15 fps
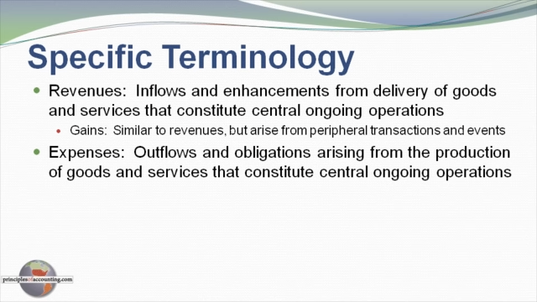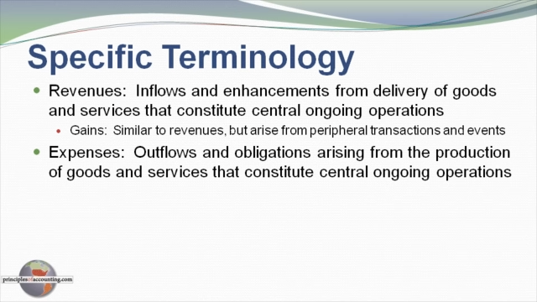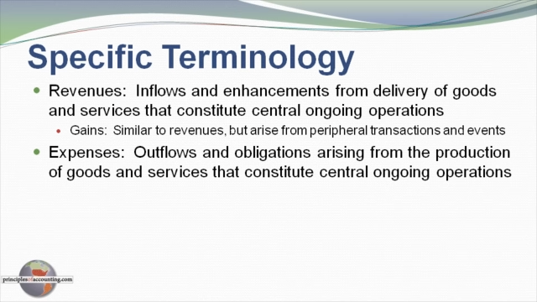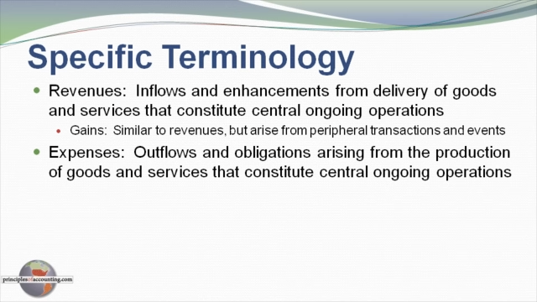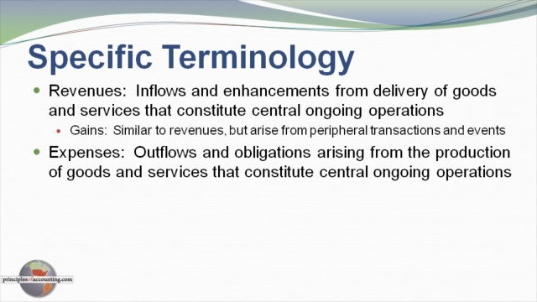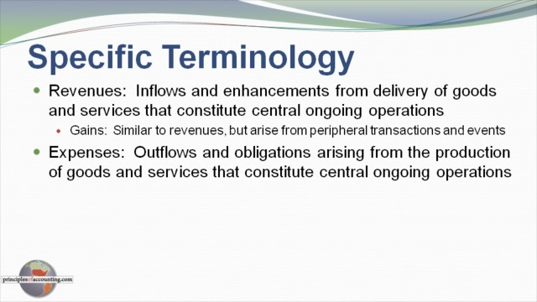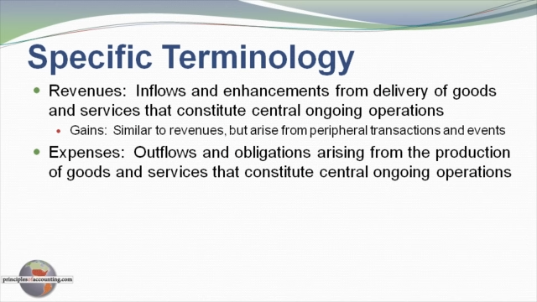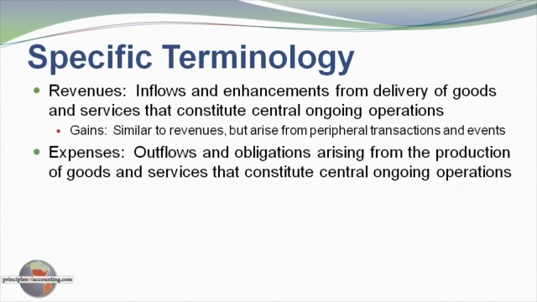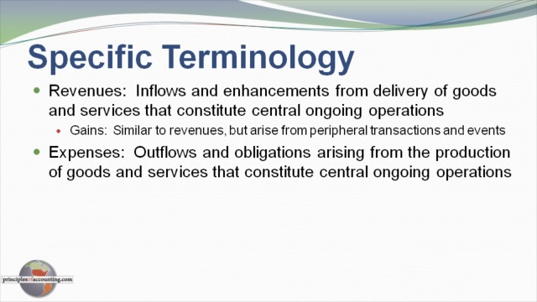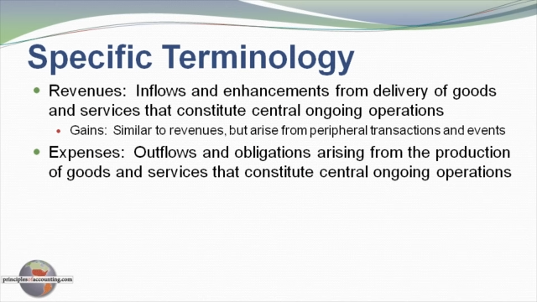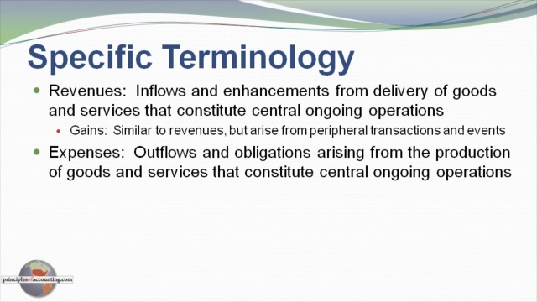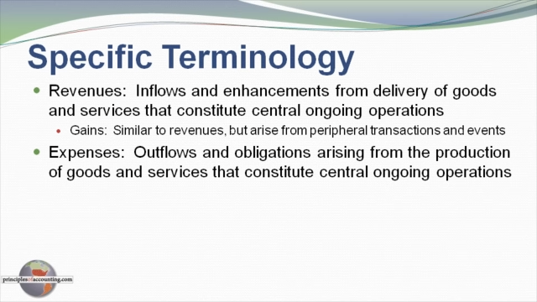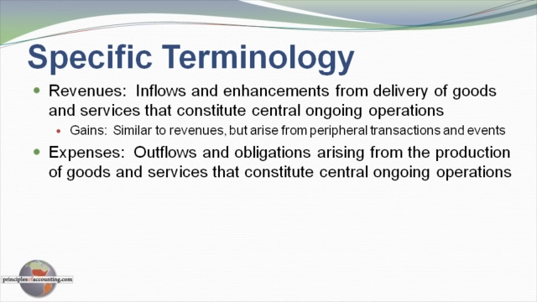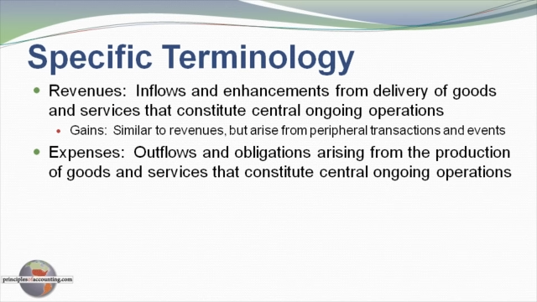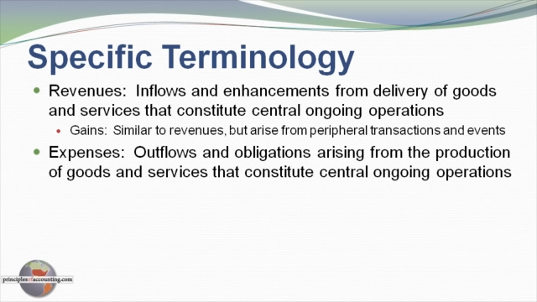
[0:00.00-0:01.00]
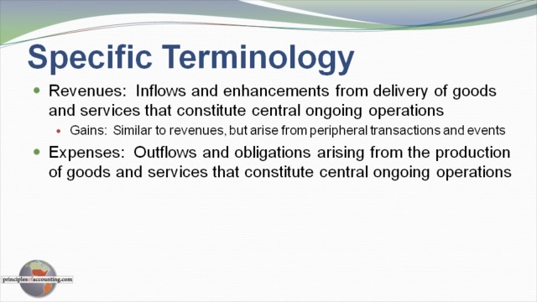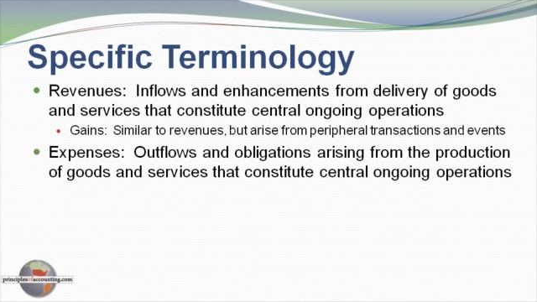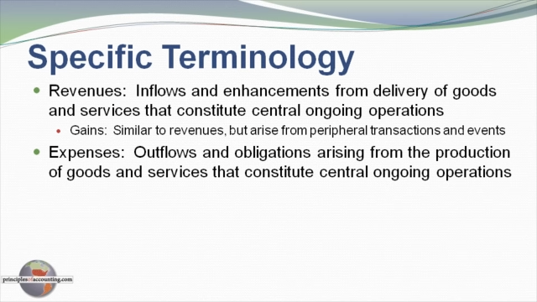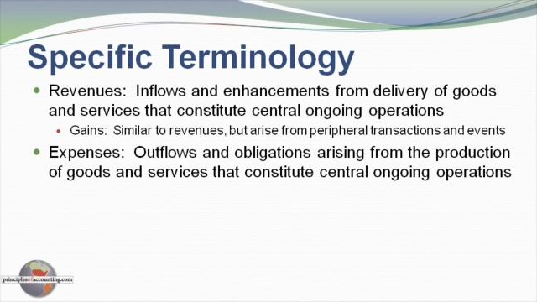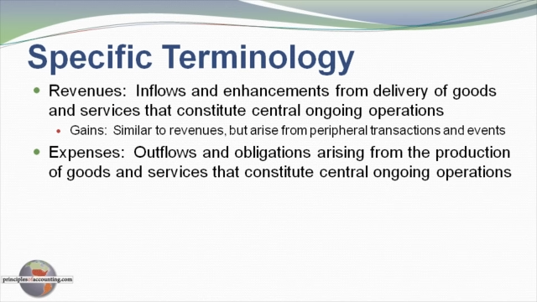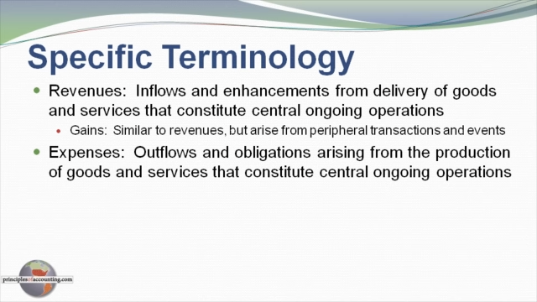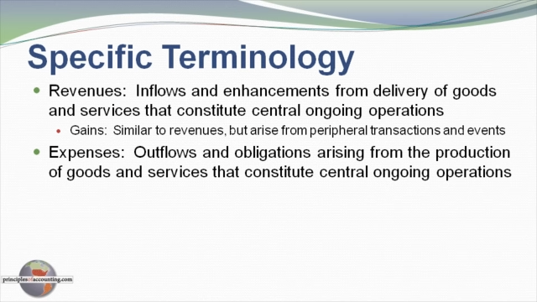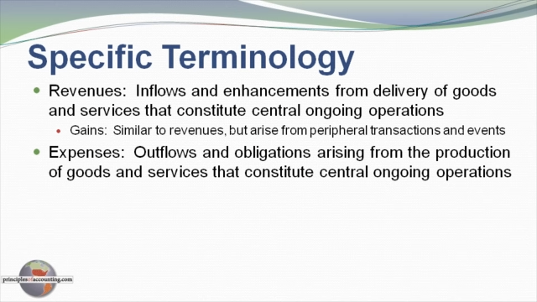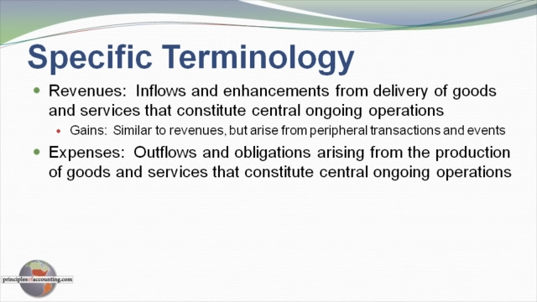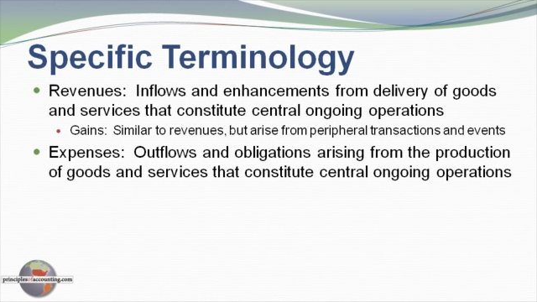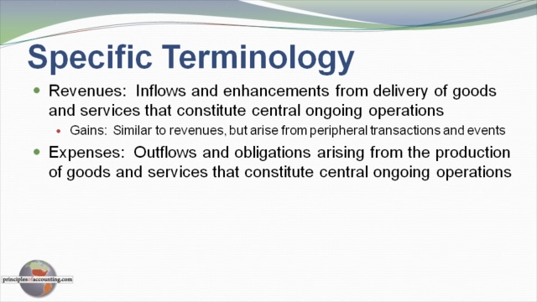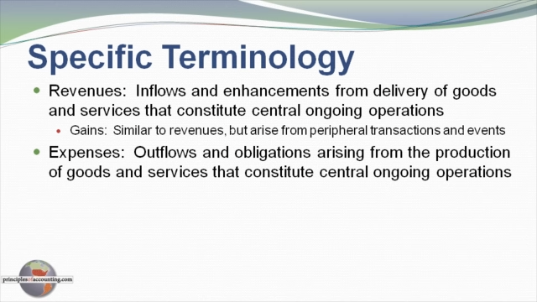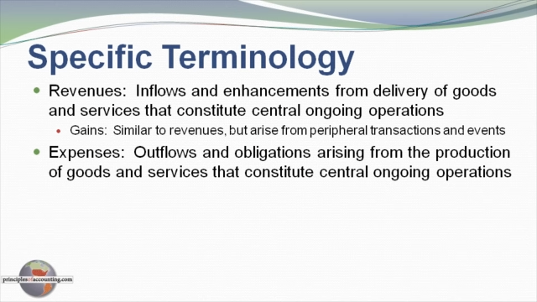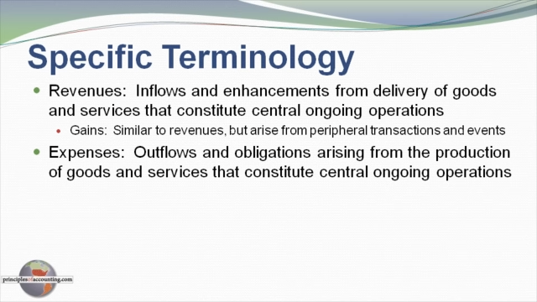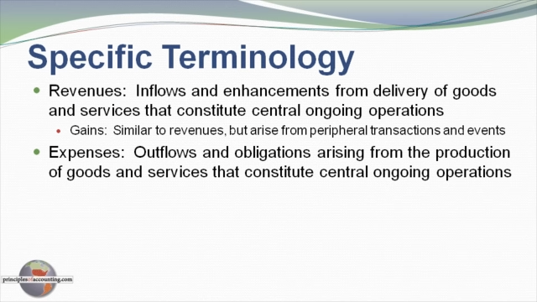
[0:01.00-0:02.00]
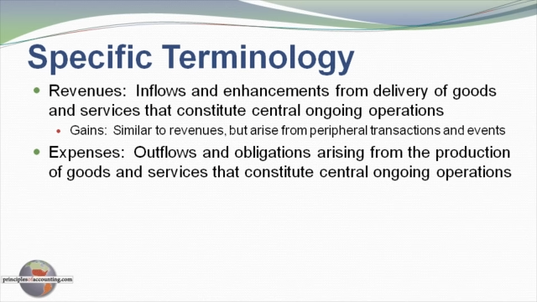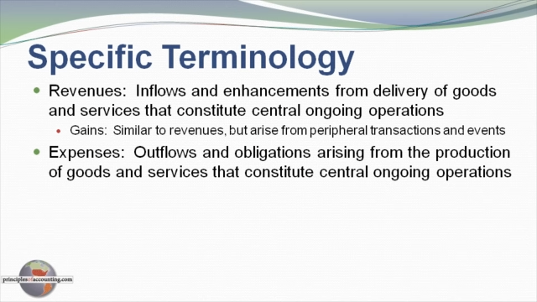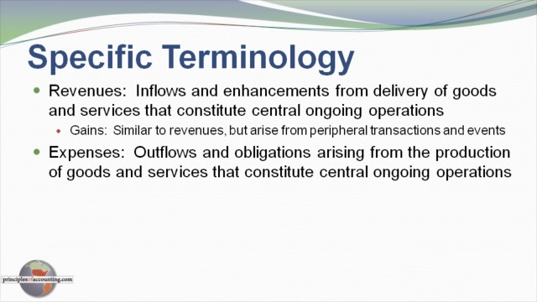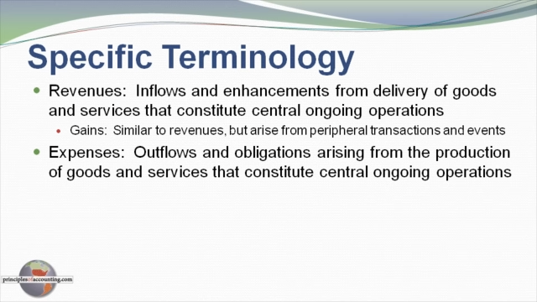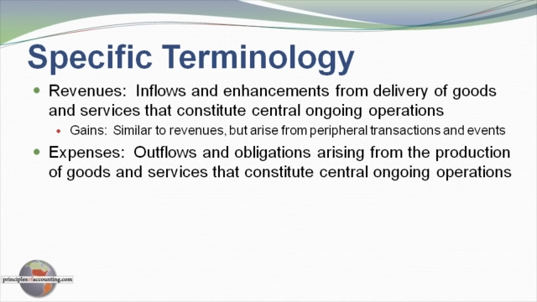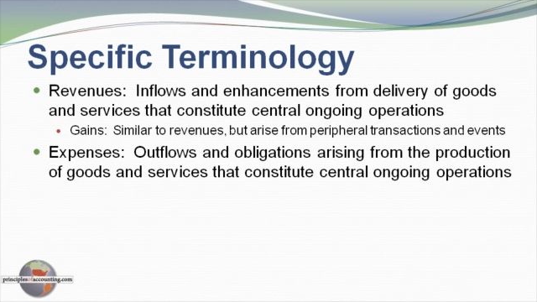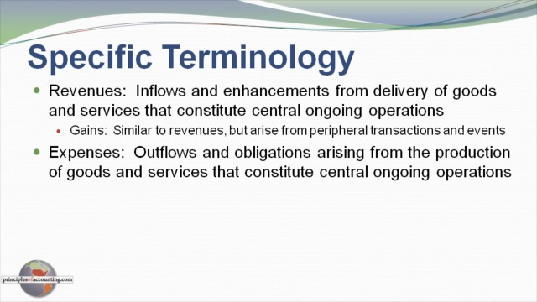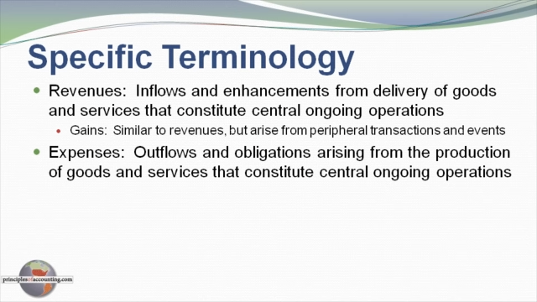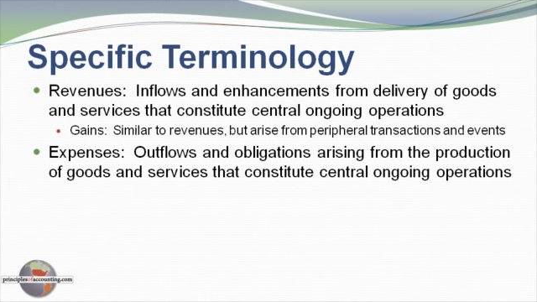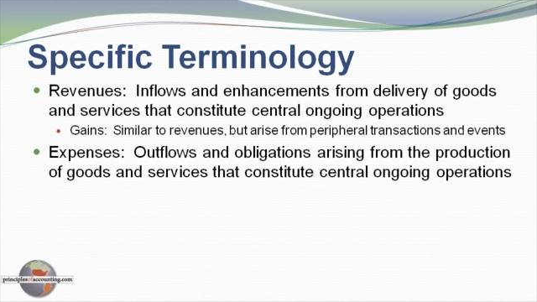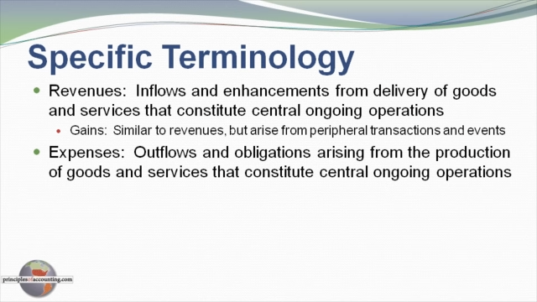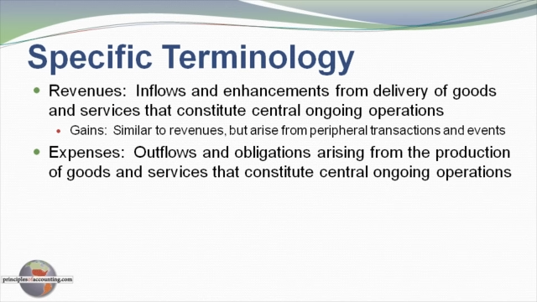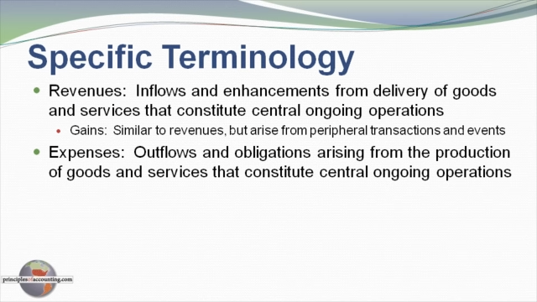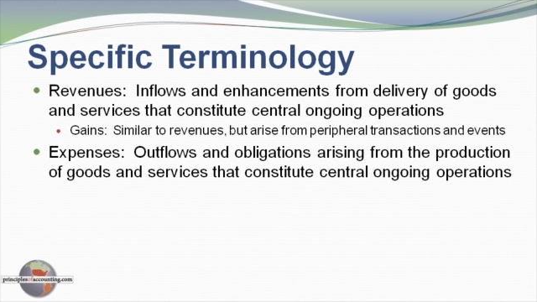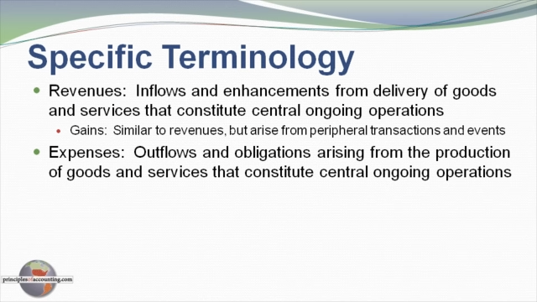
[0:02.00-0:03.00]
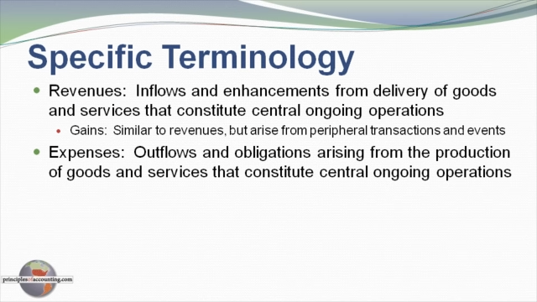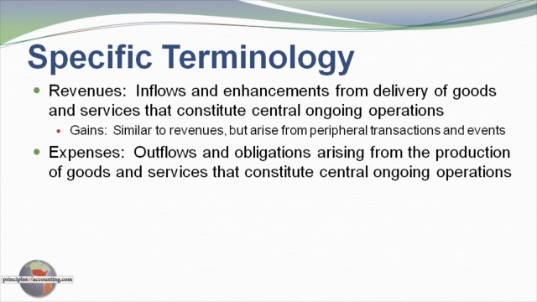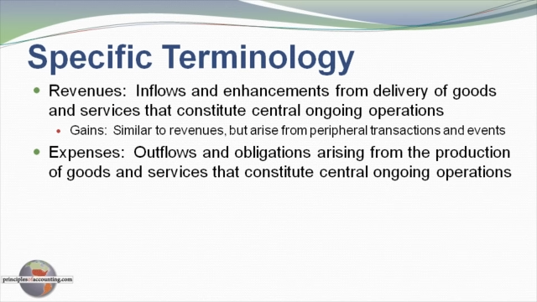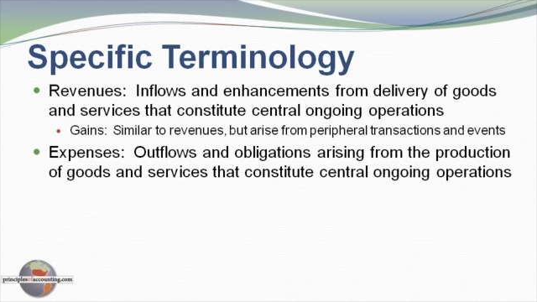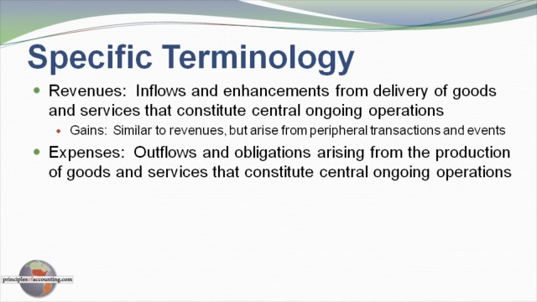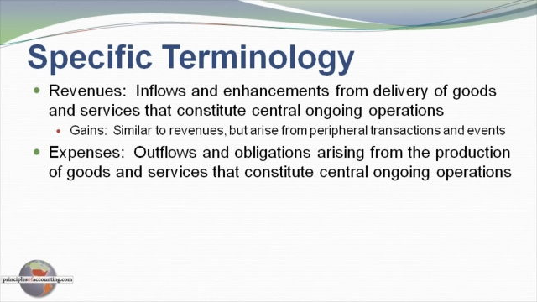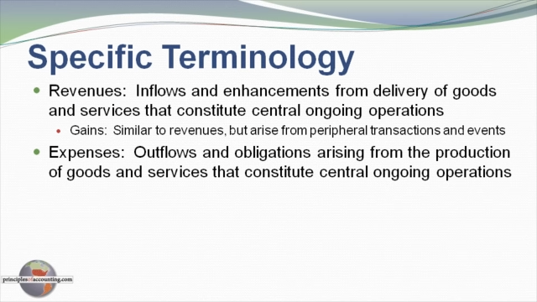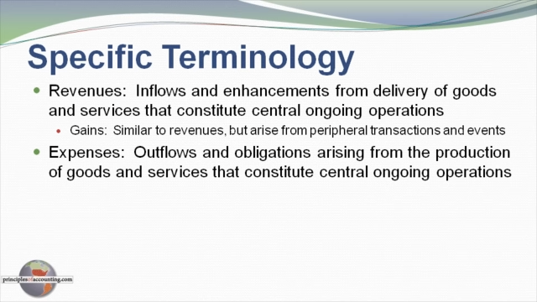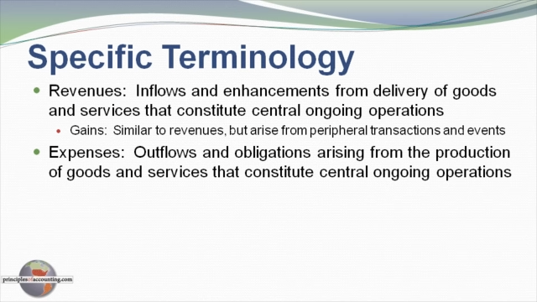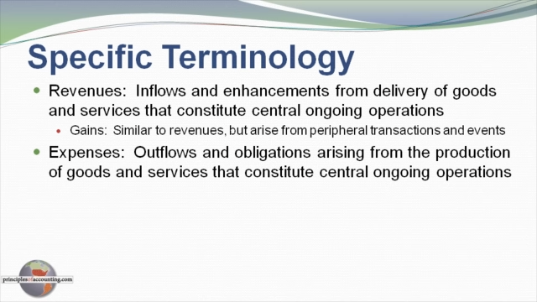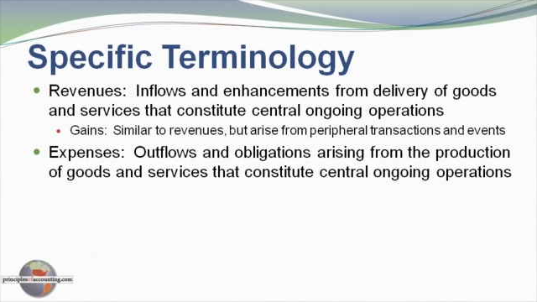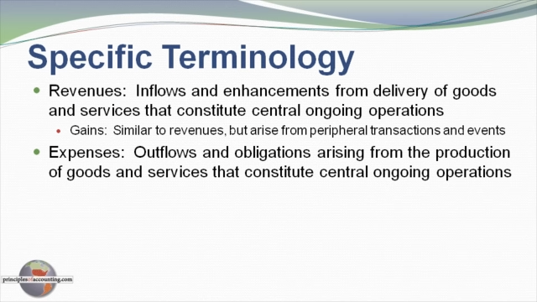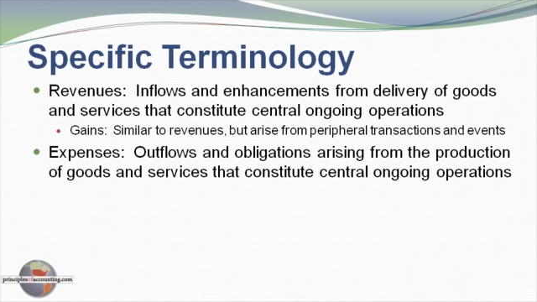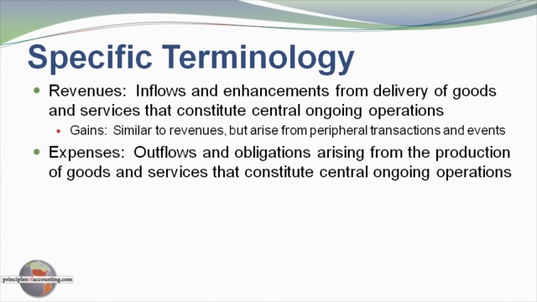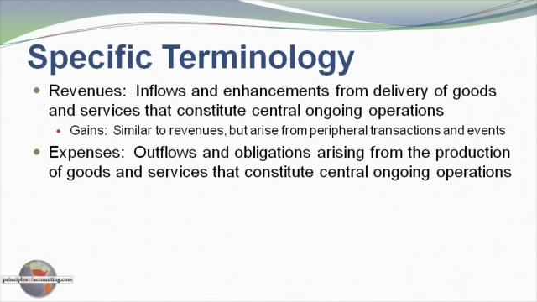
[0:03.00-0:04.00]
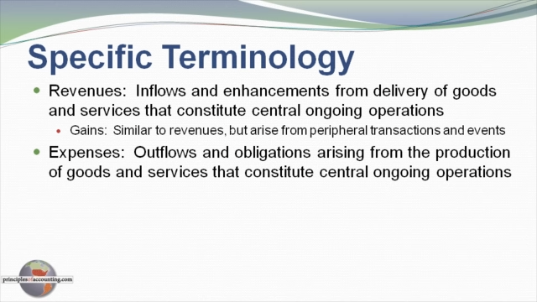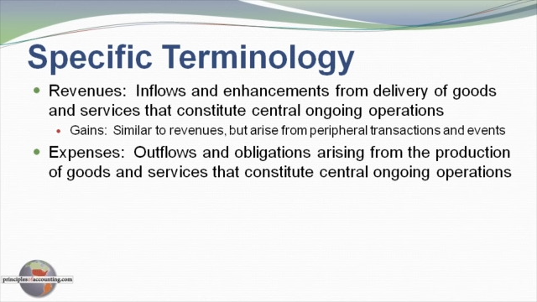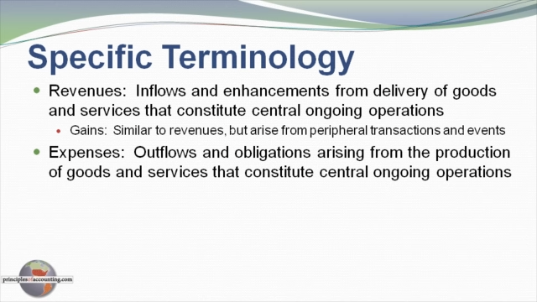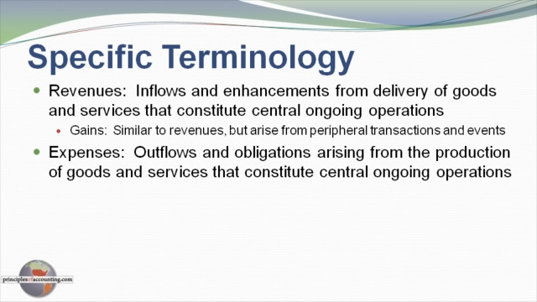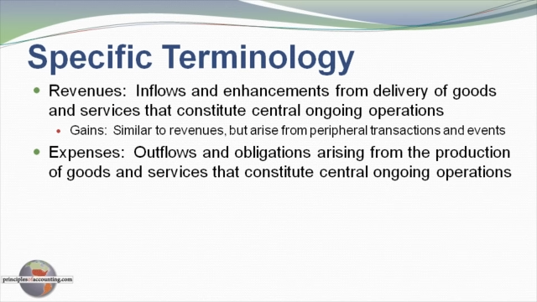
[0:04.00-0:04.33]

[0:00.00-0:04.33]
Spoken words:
No face is visible, so there are no lips to read.